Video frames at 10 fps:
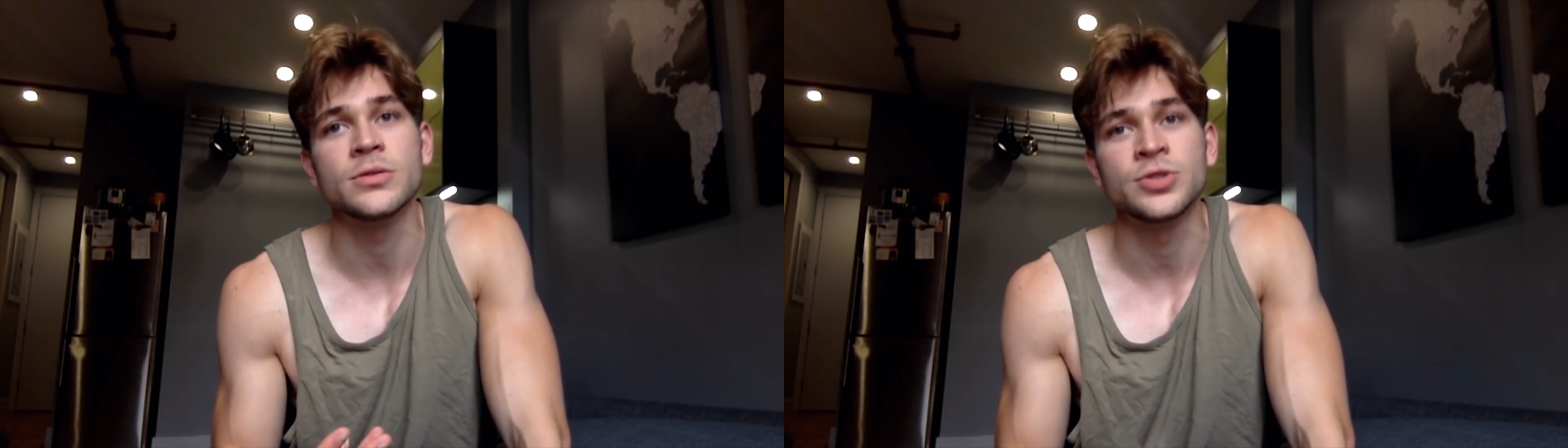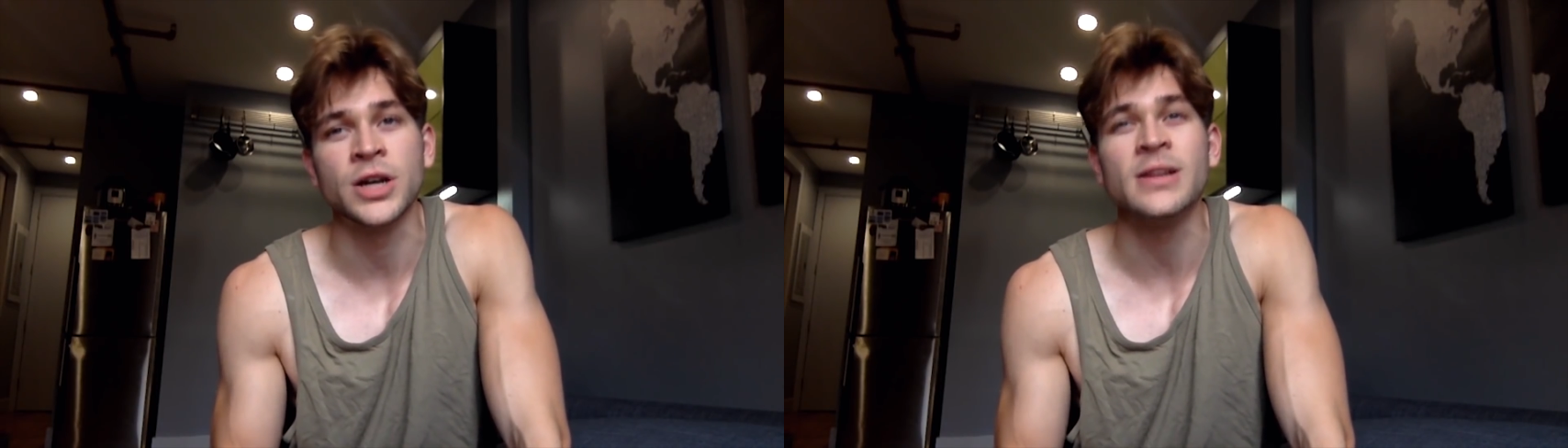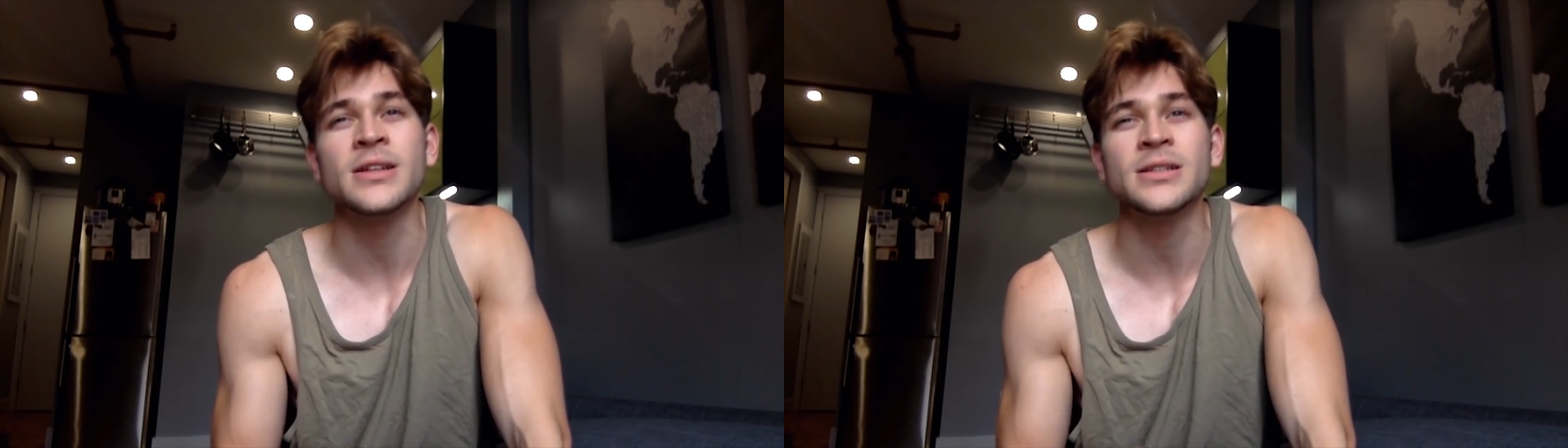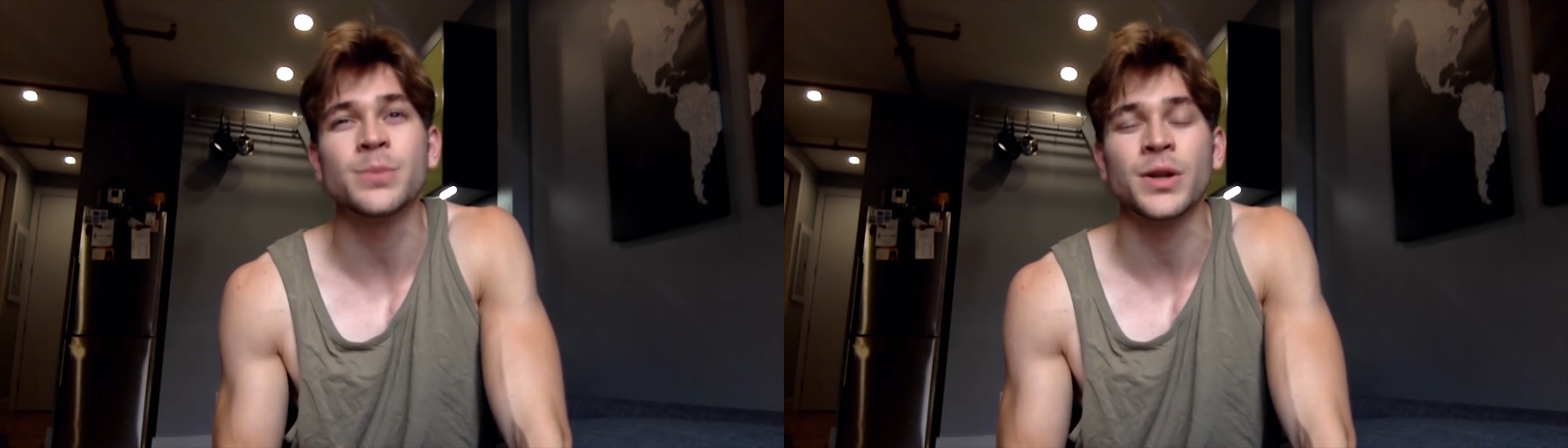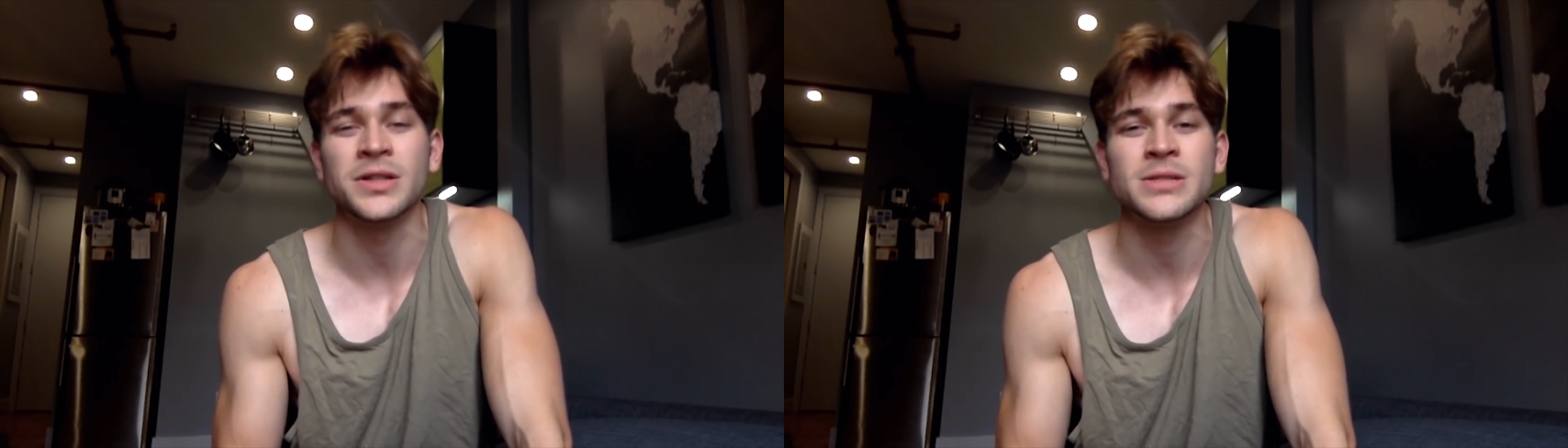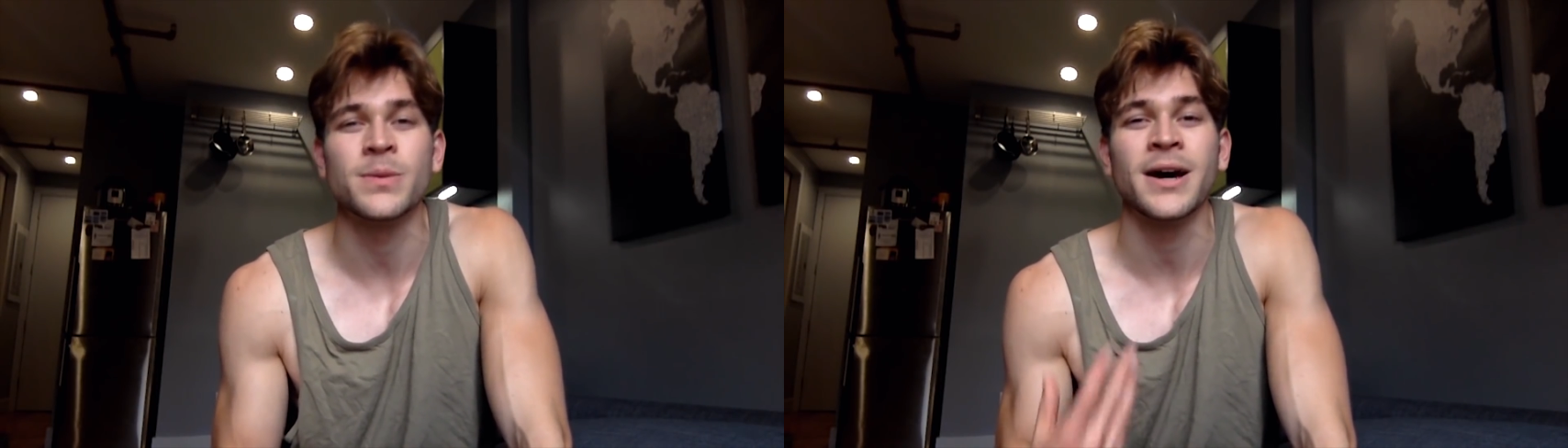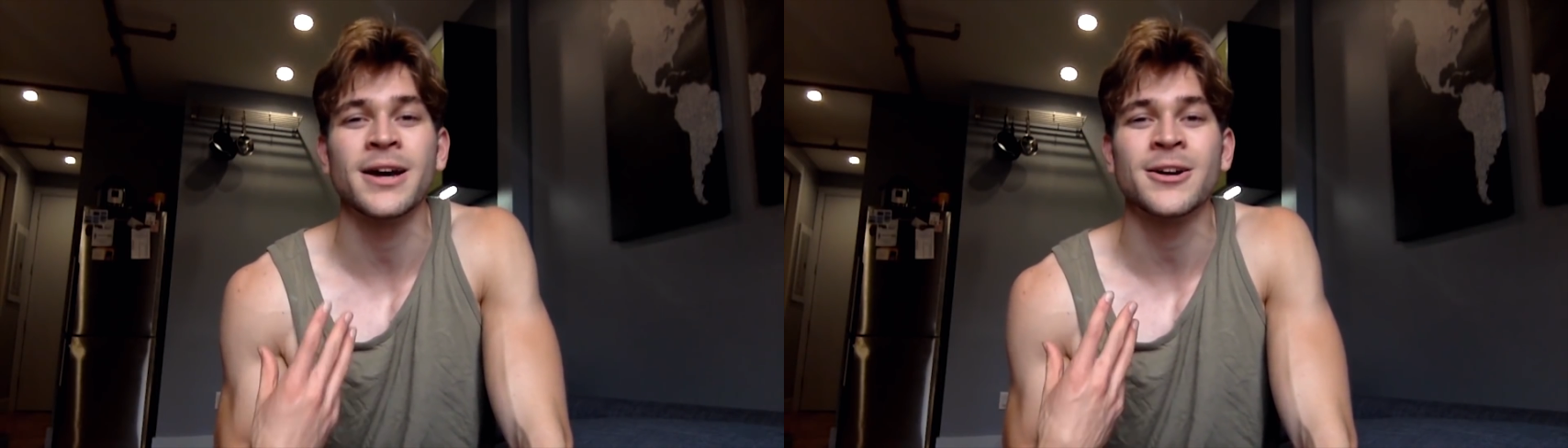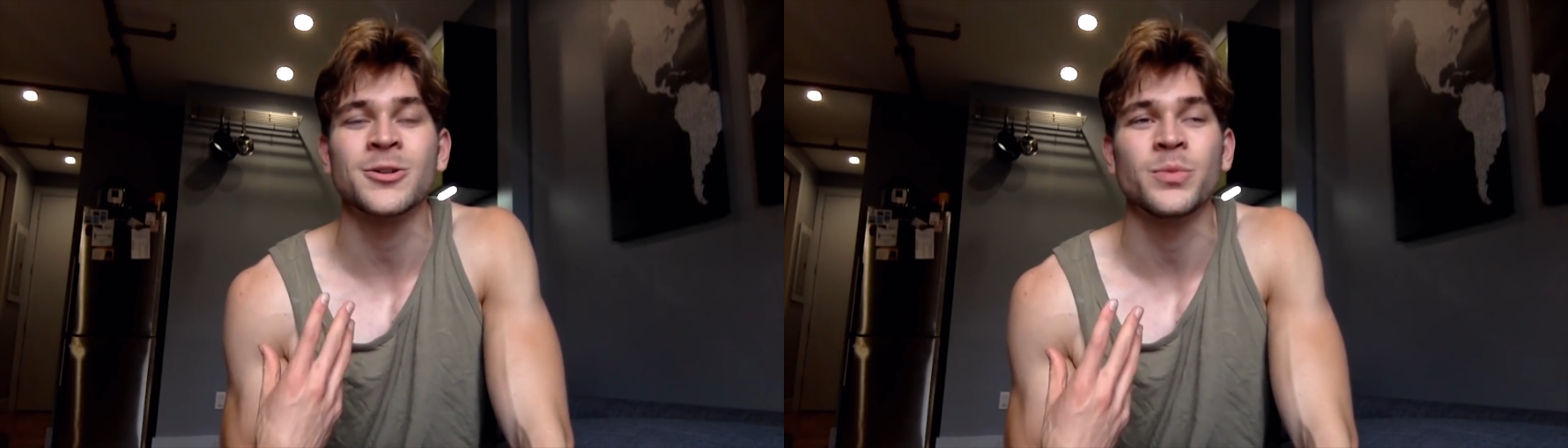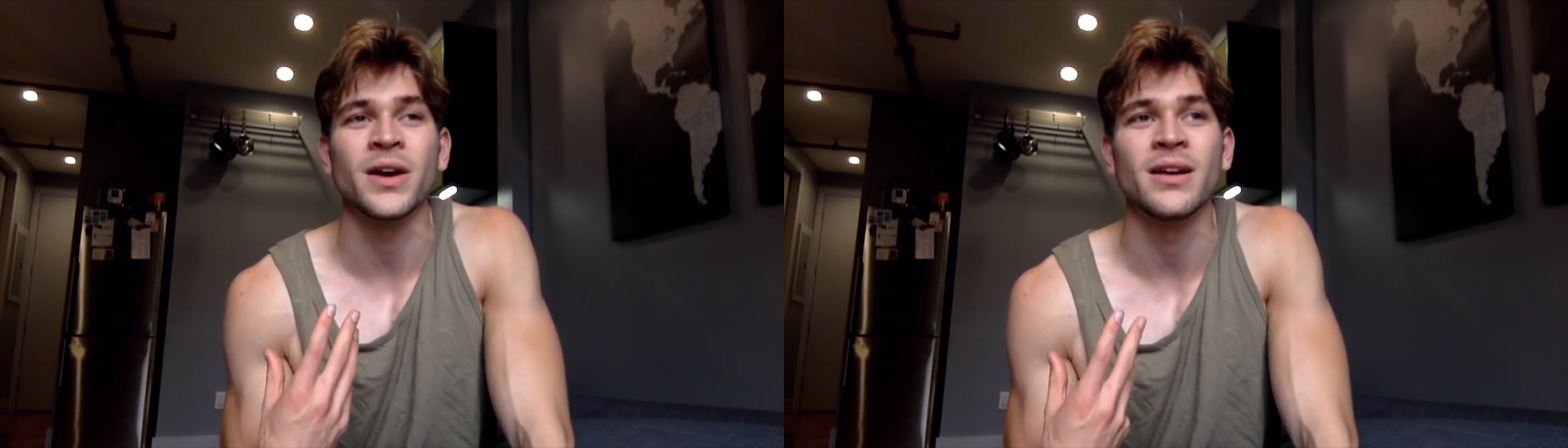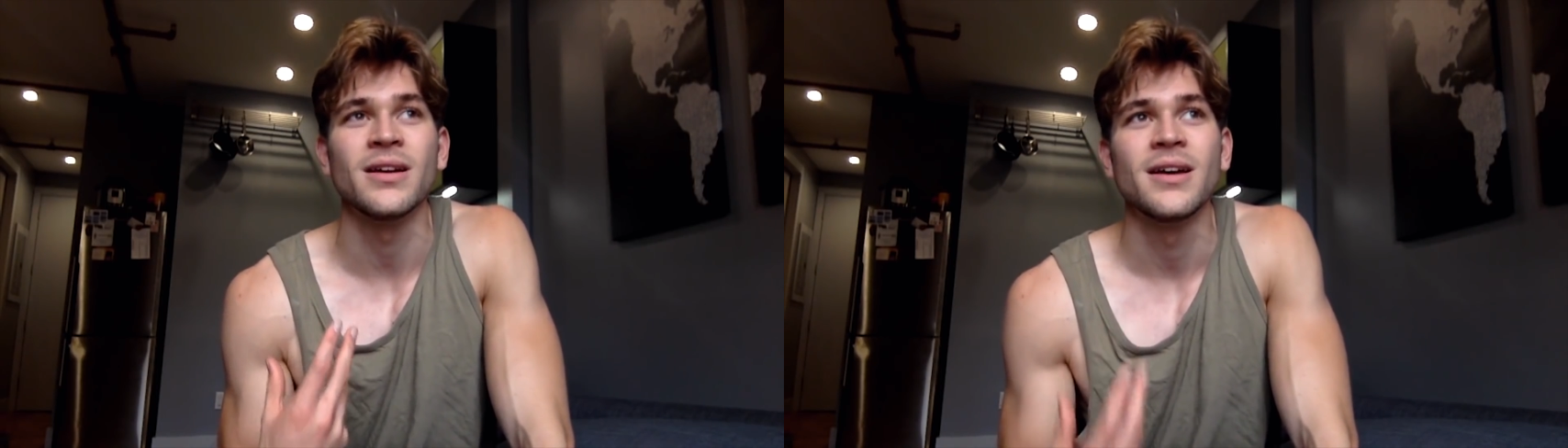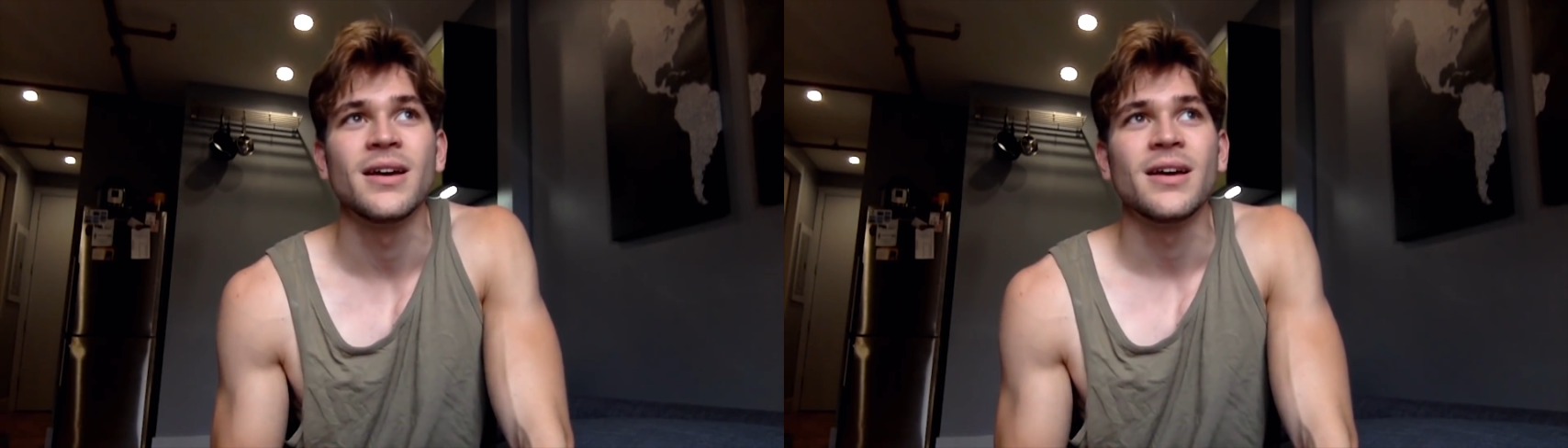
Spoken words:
jealous but inspired but